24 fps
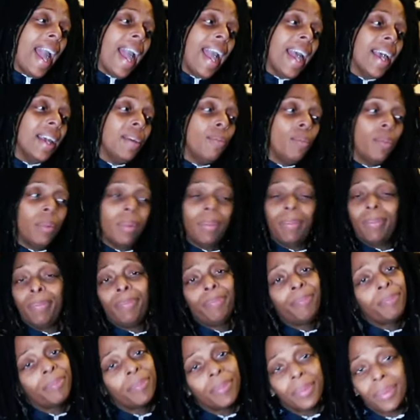And
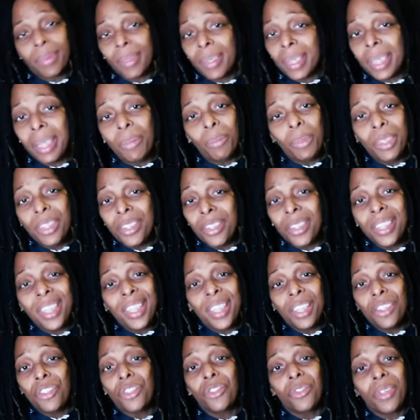we're just going
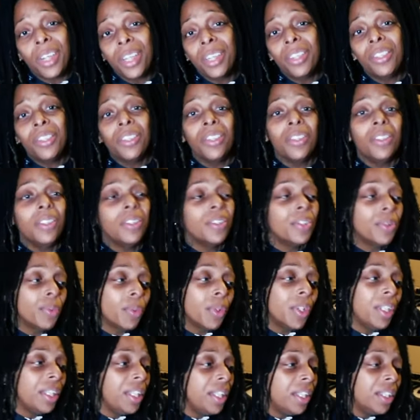to get straight into this
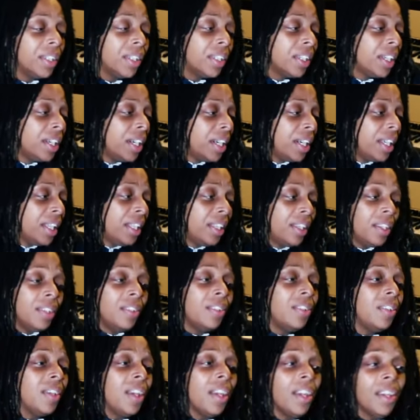one here.
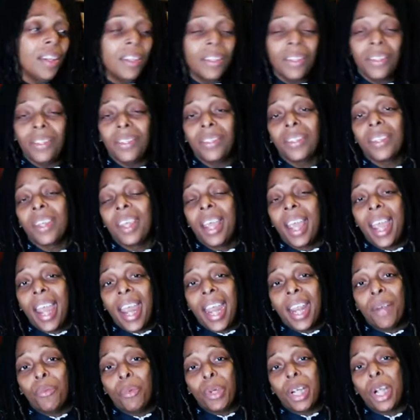This is
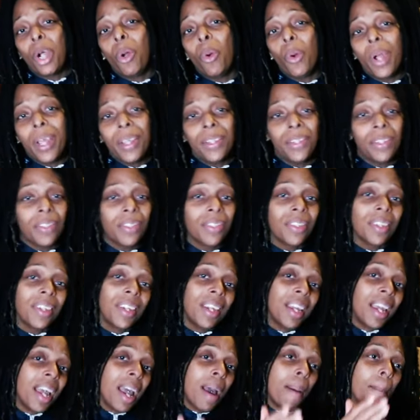a request
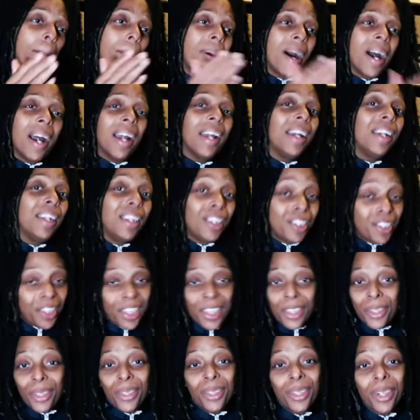by
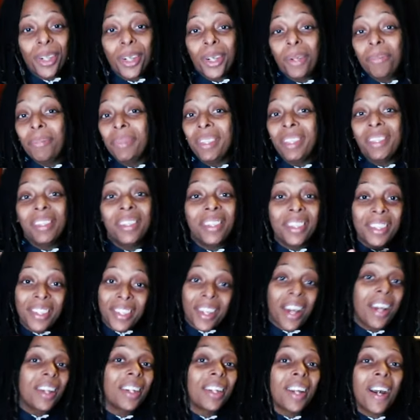gerald herman
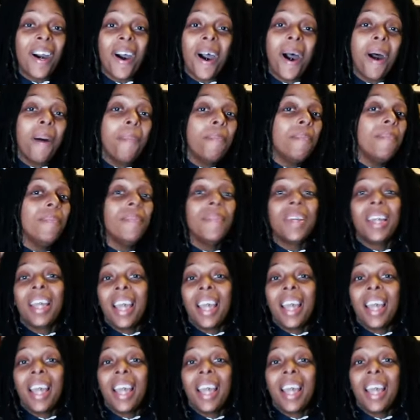dot com.